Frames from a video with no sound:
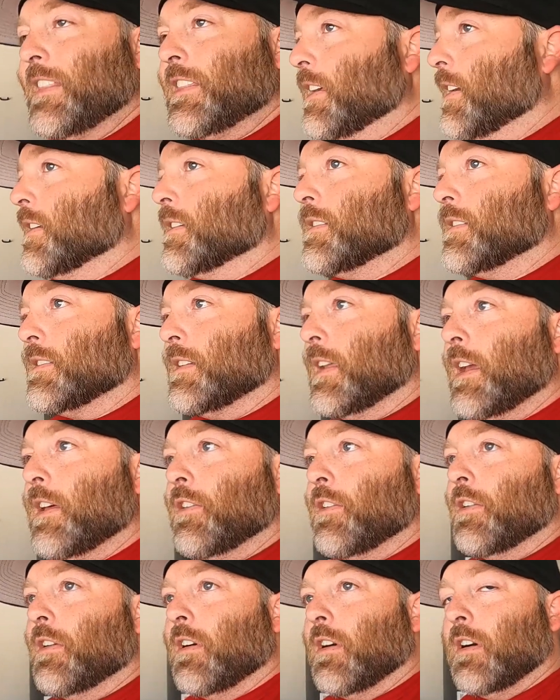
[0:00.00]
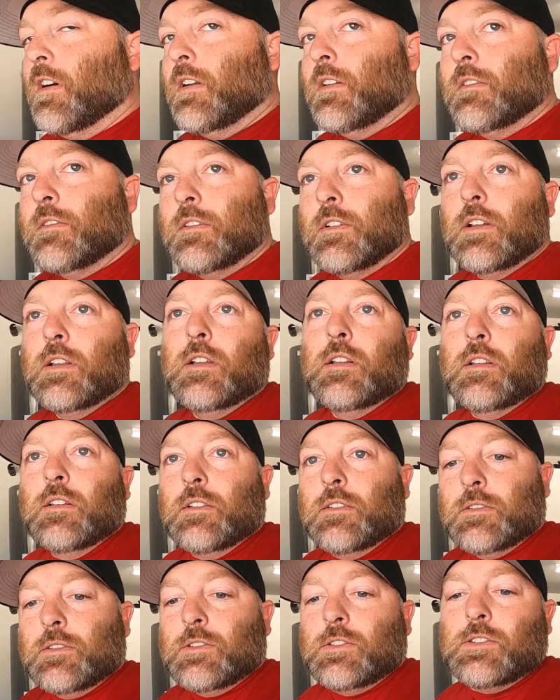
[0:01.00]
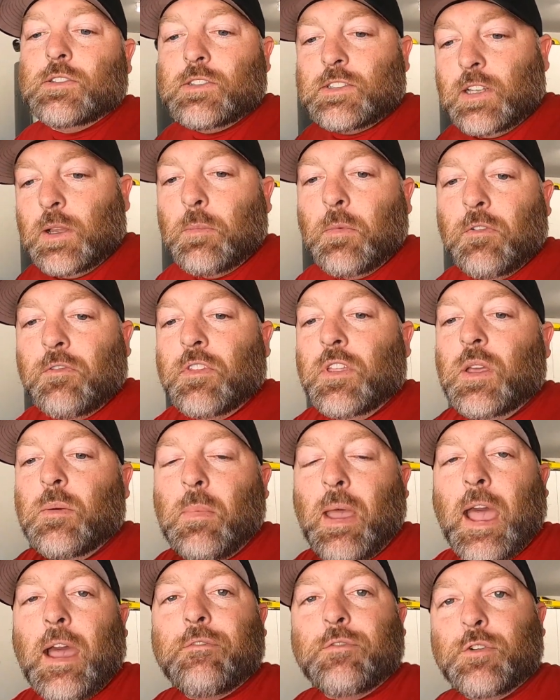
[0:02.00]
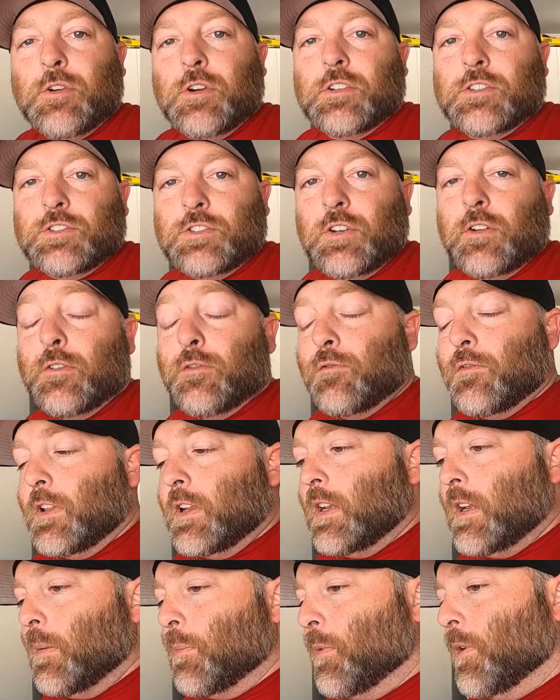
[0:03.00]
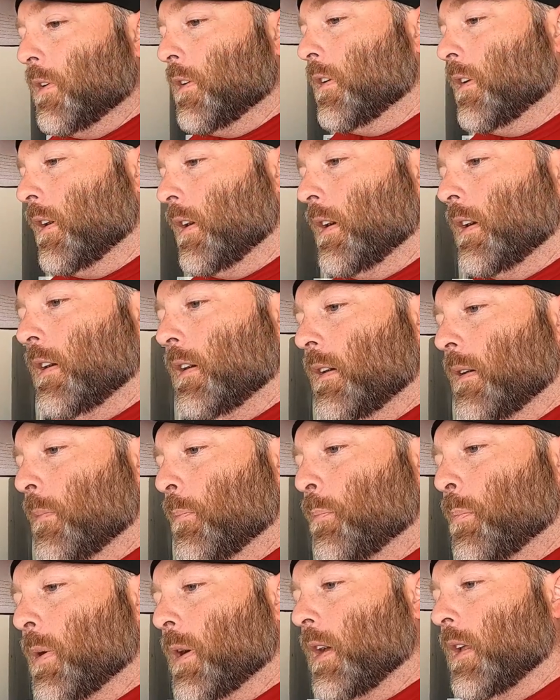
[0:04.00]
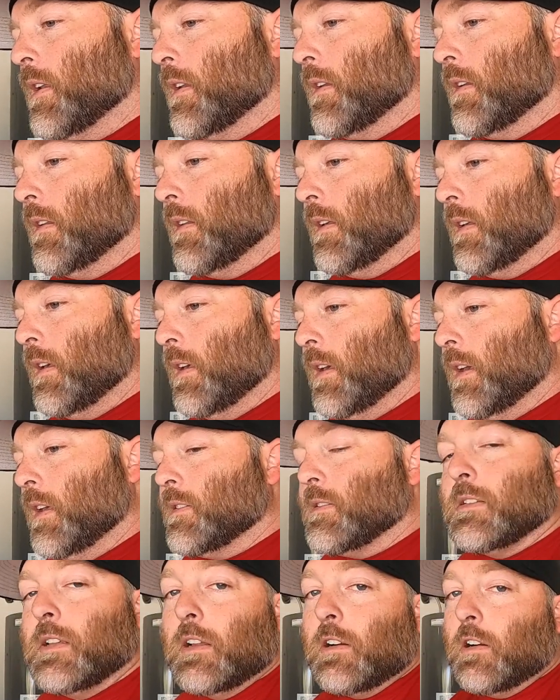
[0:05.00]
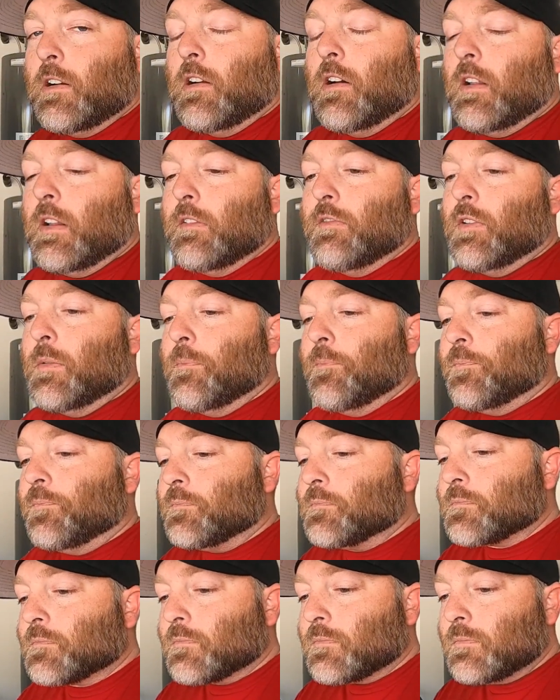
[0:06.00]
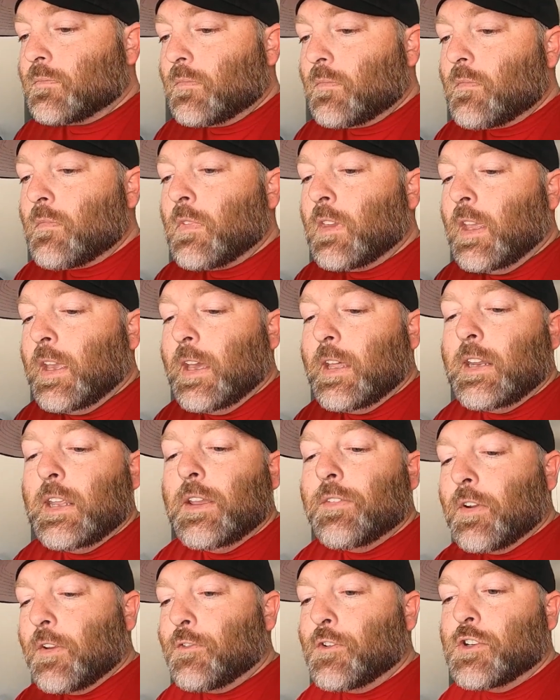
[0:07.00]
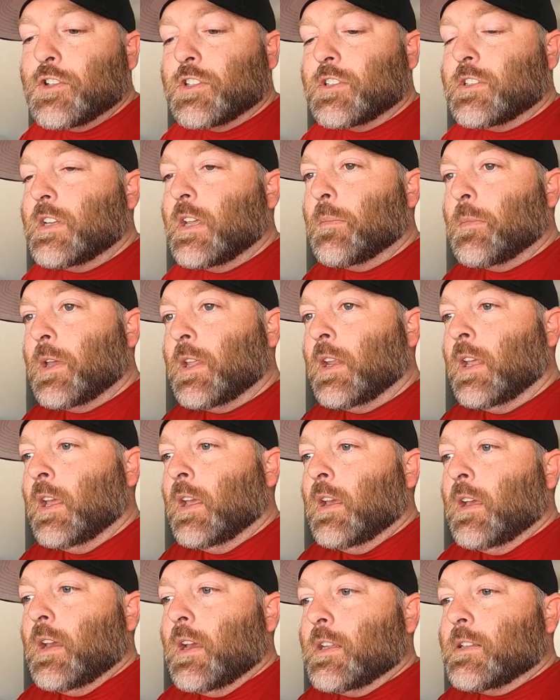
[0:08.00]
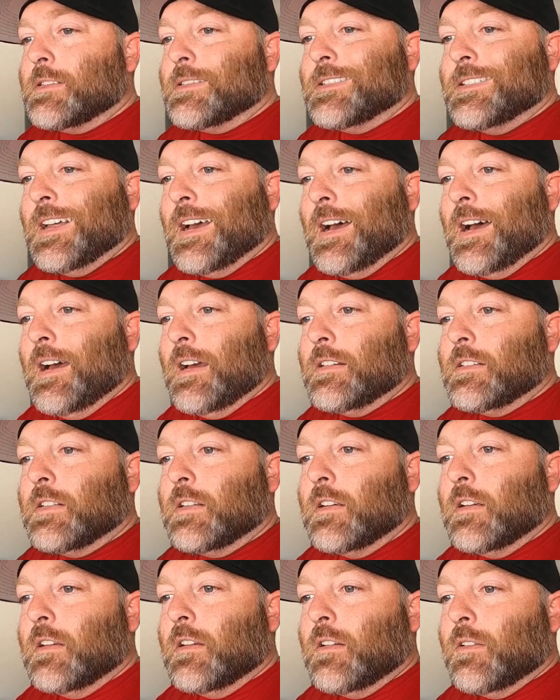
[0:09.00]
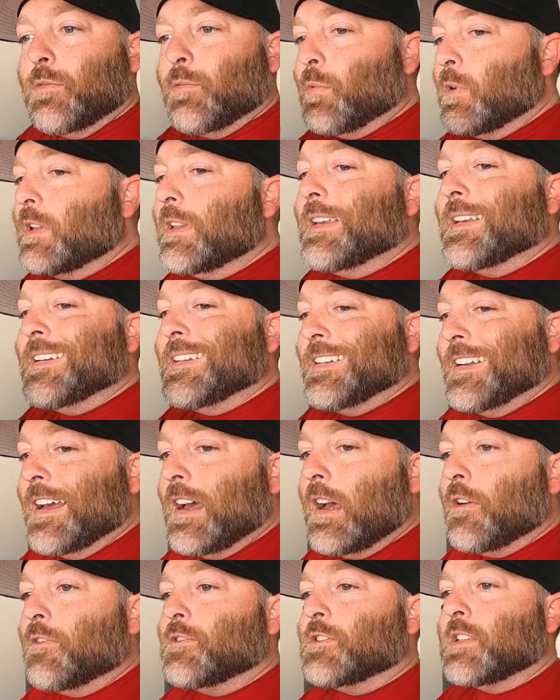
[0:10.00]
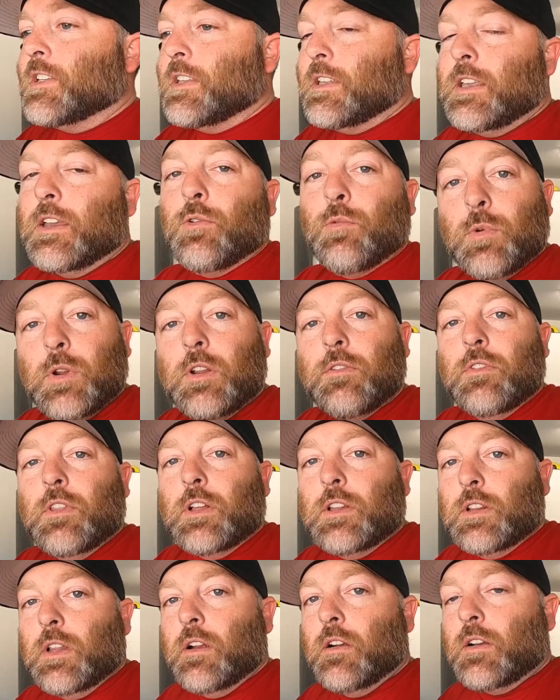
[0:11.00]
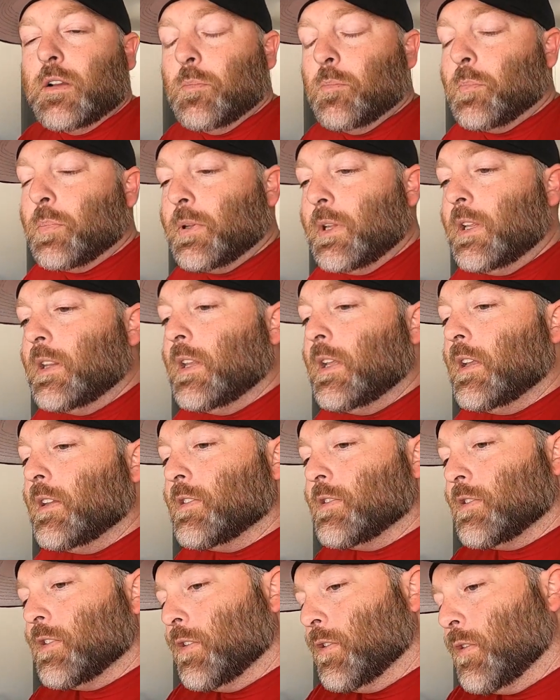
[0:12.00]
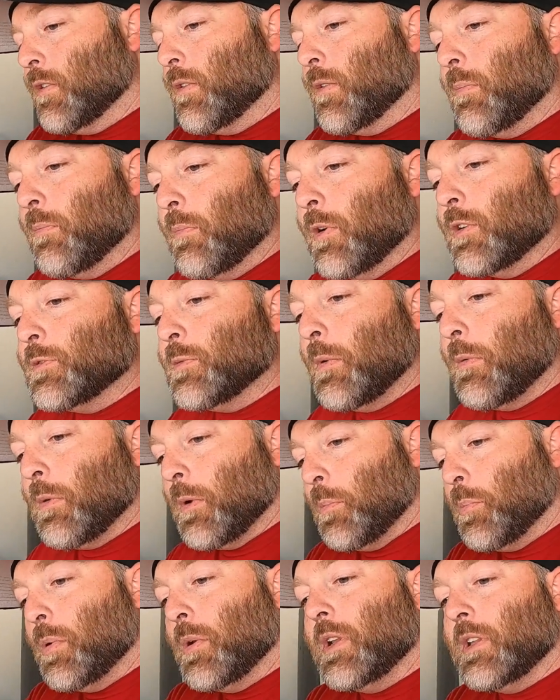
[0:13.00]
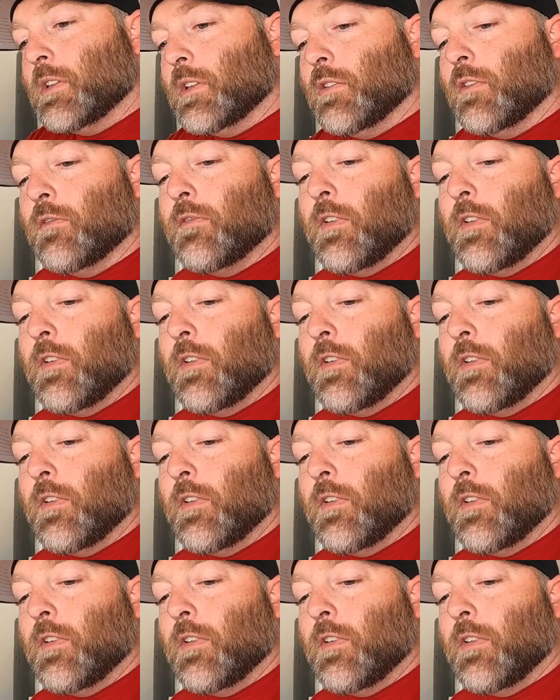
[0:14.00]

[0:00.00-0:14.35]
think it's standard on some of them after a certain VIN number, but it's not on all of them. And even if you just dim it, it's not really enough to get rid of the glare completely, so most people are putting little